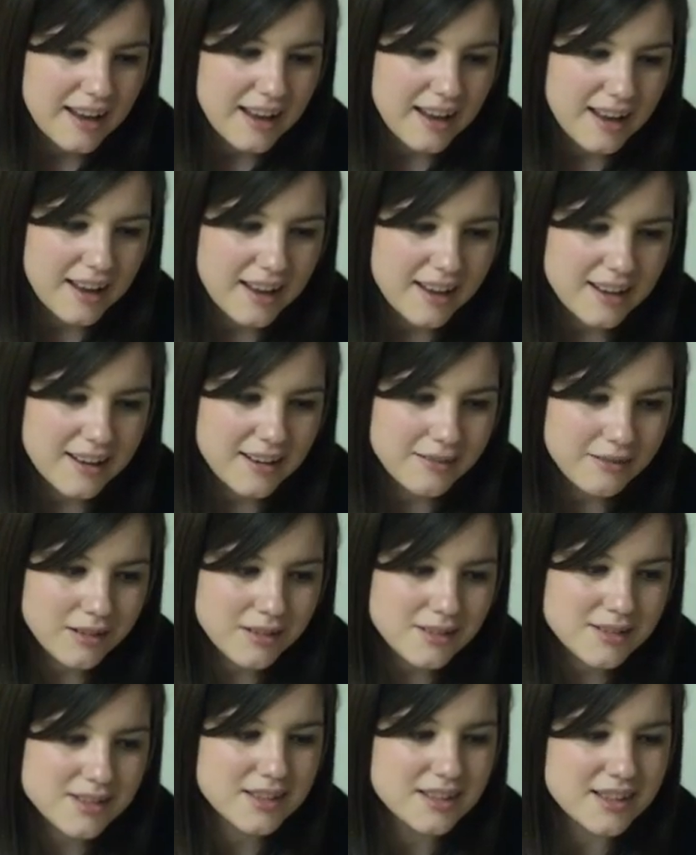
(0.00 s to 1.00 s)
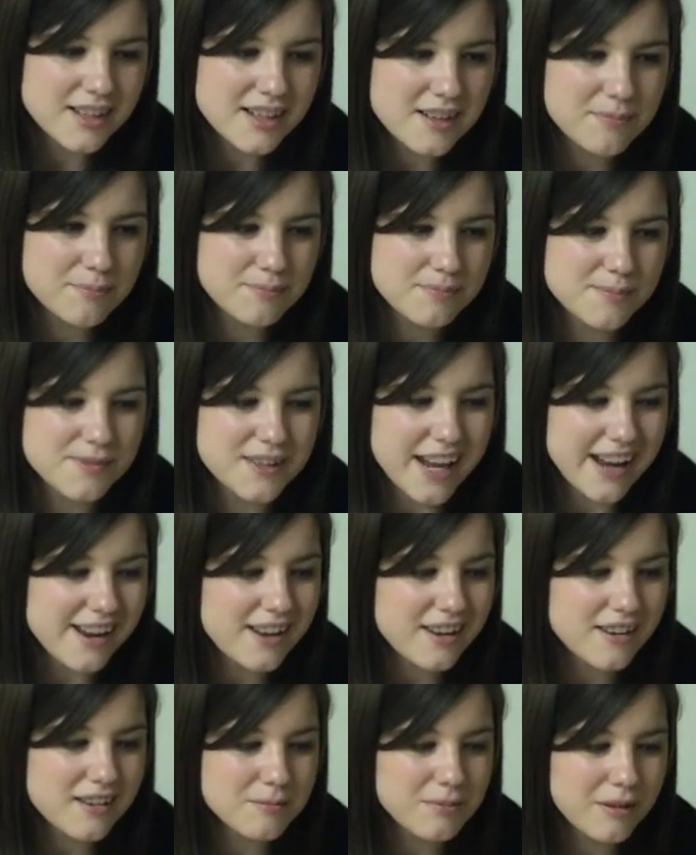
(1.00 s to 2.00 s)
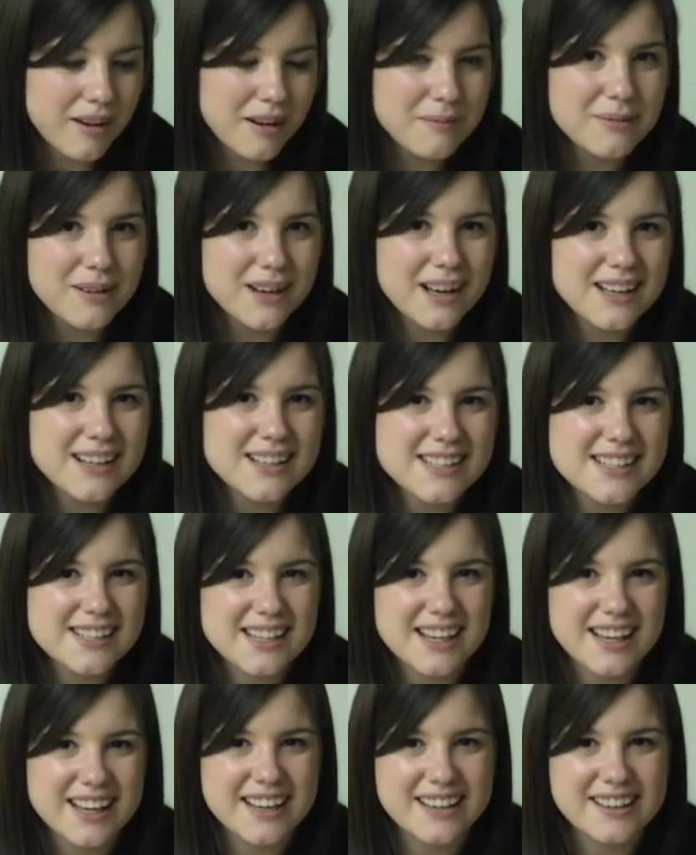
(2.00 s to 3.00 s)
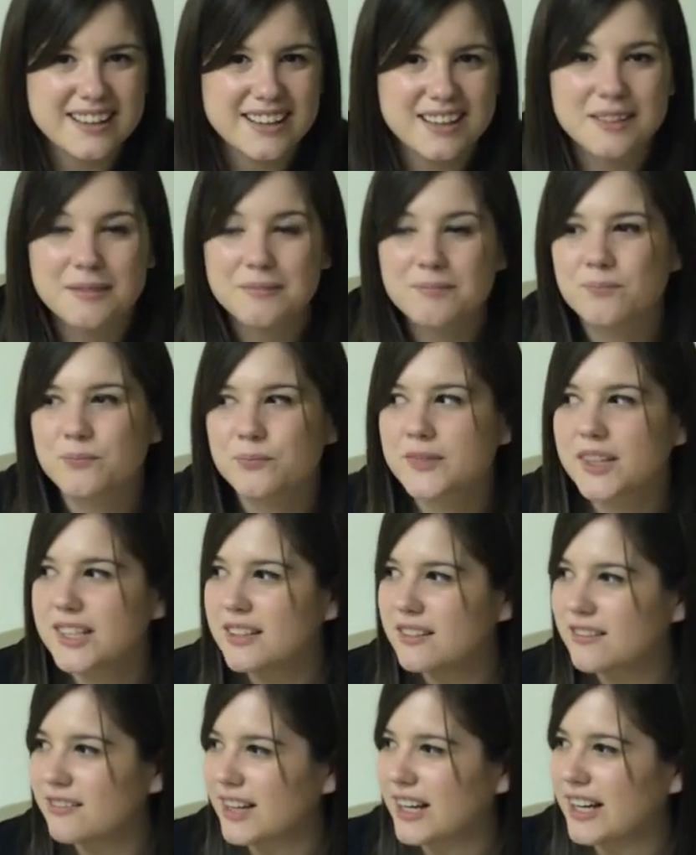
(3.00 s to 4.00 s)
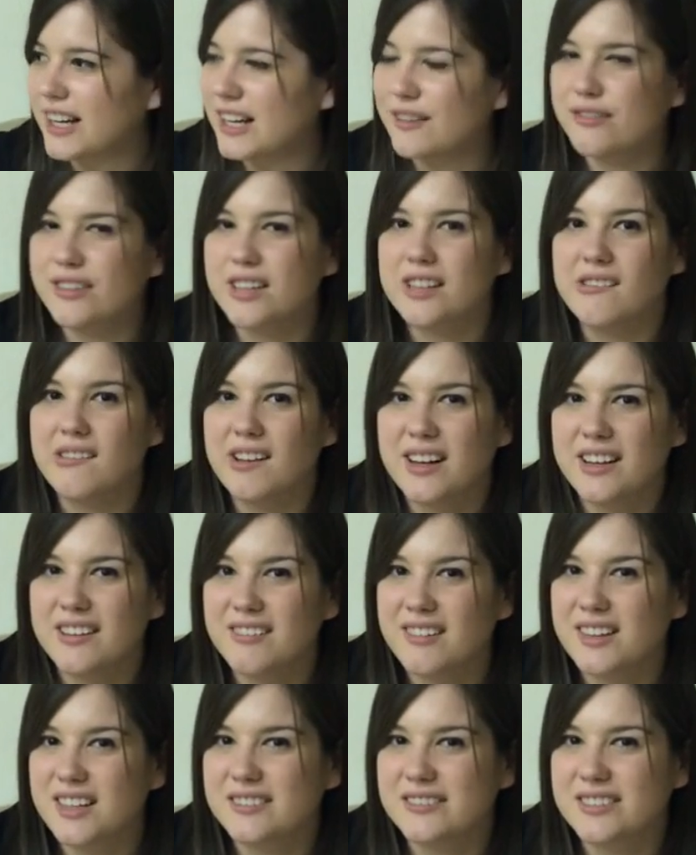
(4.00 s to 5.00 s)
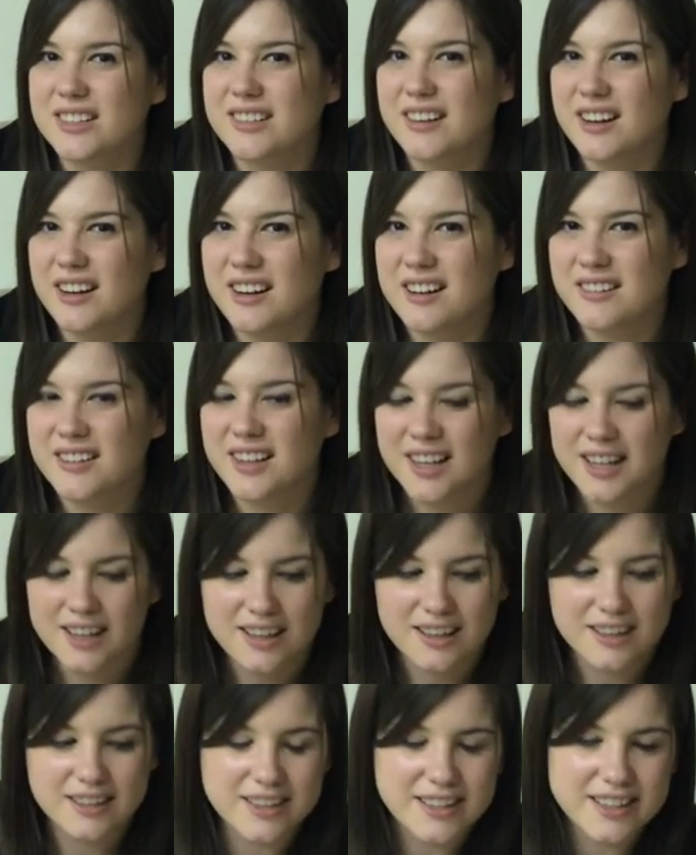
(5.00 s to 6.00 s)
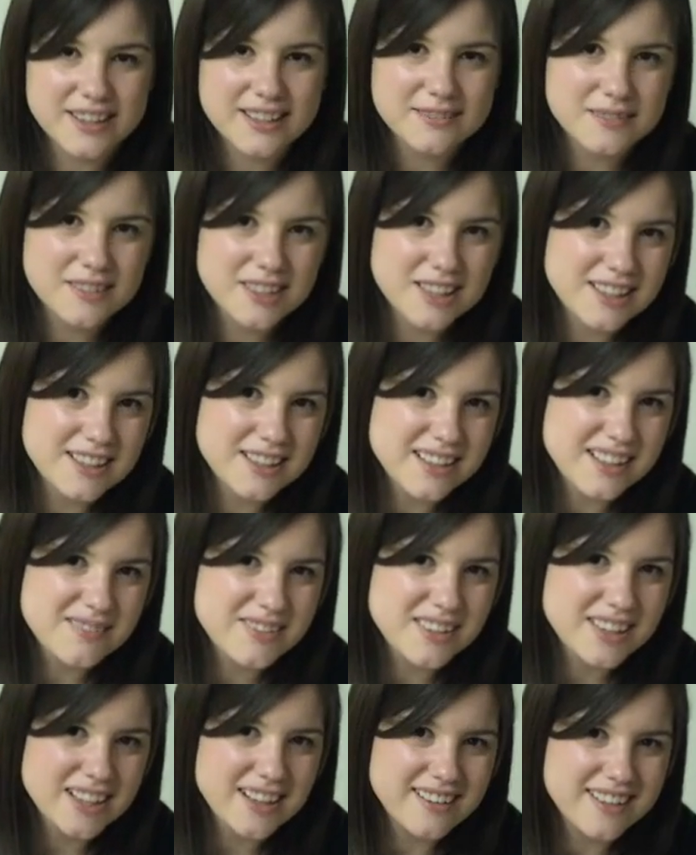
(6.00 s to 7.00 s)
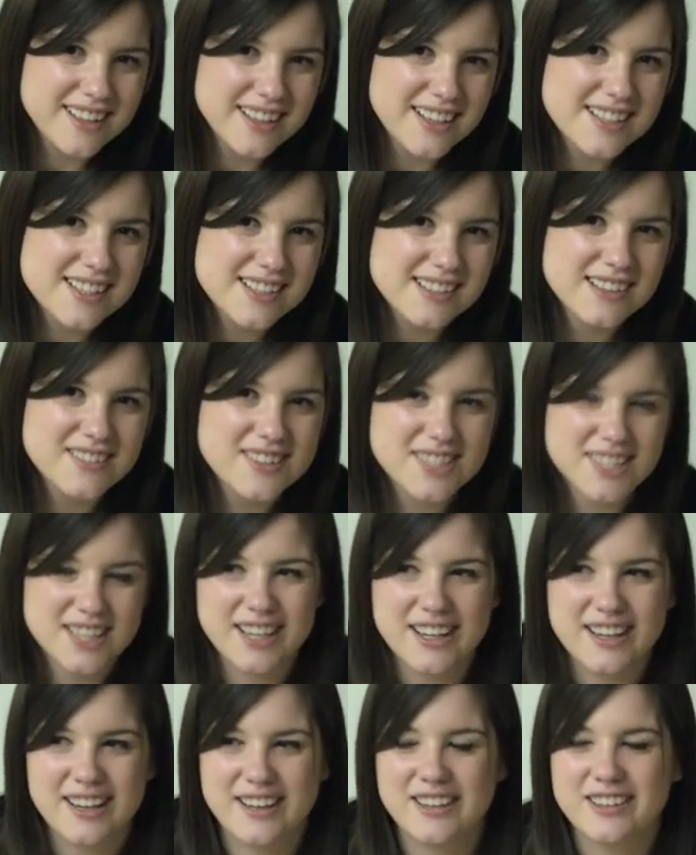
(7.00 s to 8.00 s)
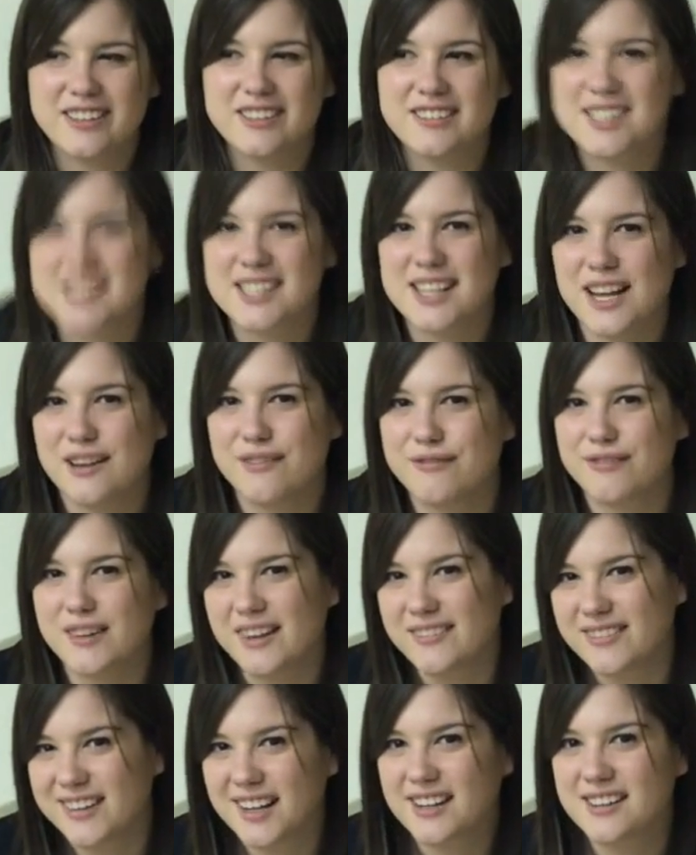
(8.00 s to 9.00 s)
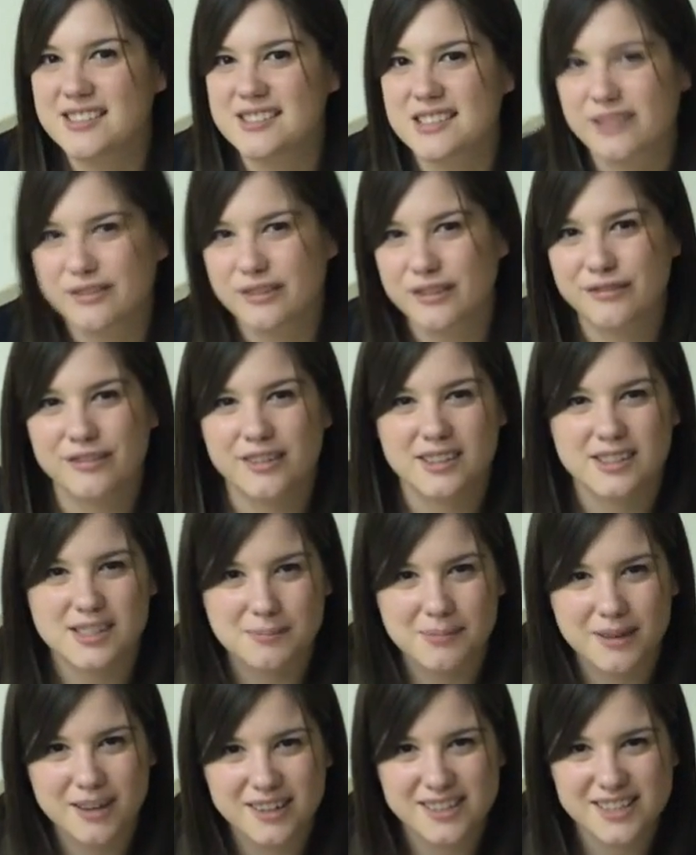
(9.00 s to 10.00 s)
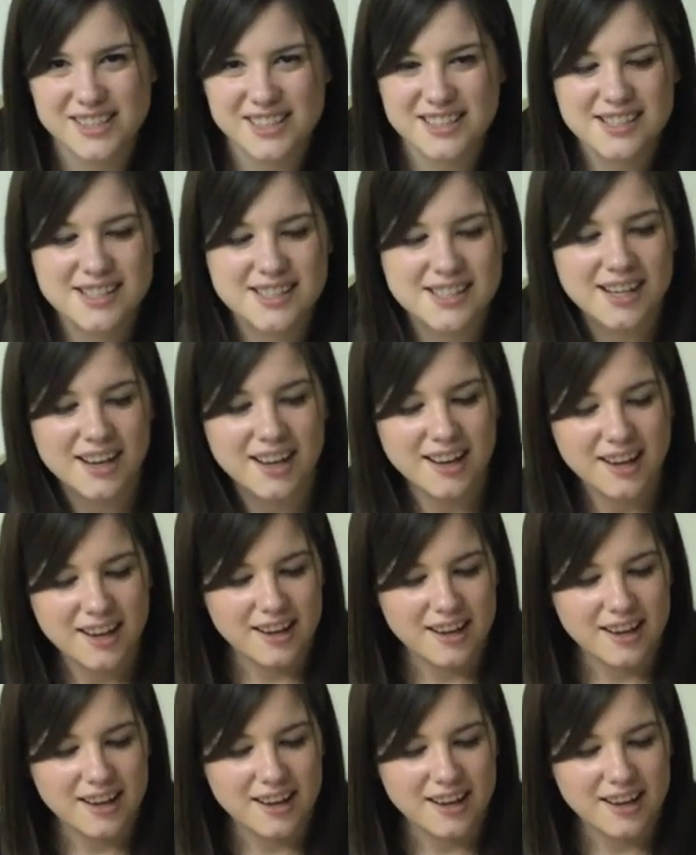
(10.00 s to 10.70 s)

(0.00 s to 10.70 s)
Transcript: And so thank you, BarkBox. And um, right, if you want one of your own, click the link below in the description and you'll save five dollars off your first purchase.